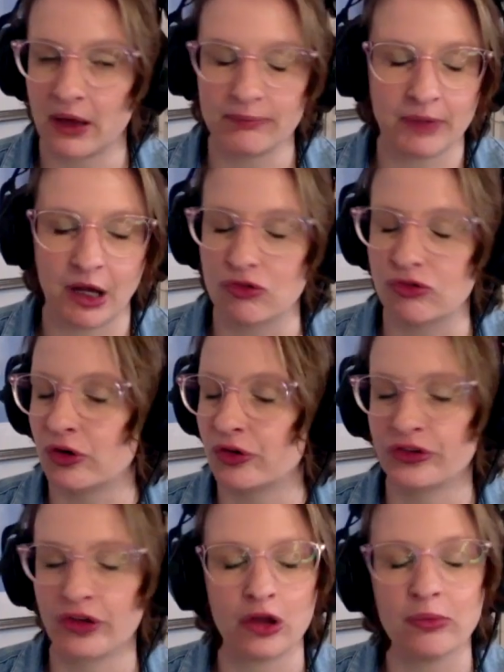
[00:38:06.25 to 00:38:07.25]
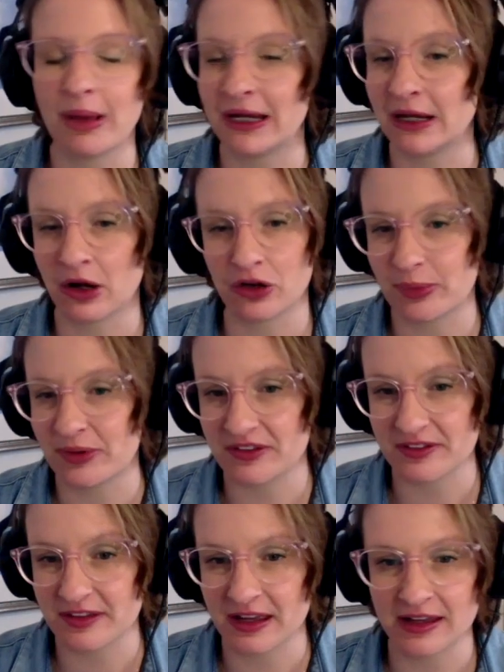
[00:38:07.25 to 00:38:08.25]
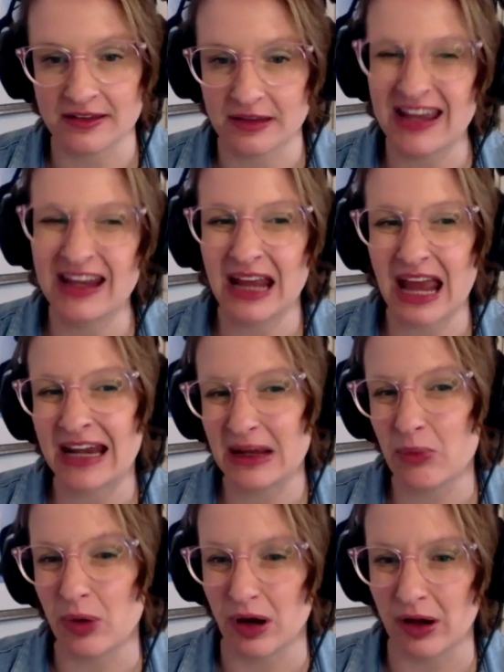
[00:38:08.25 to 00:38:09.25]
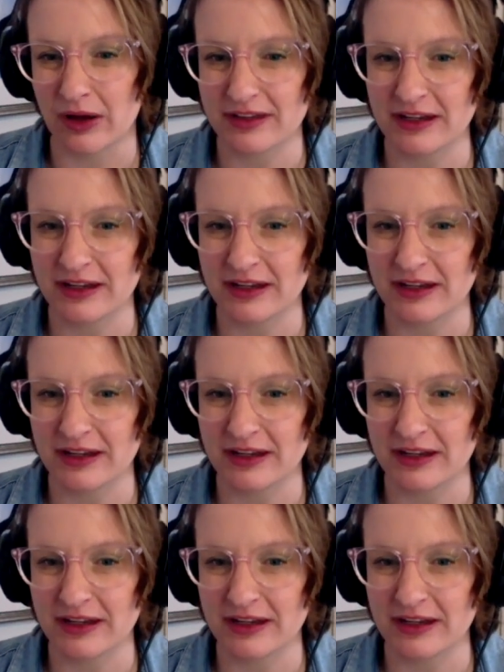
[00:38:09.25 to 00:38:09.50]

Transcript: across so many large businesses and it works,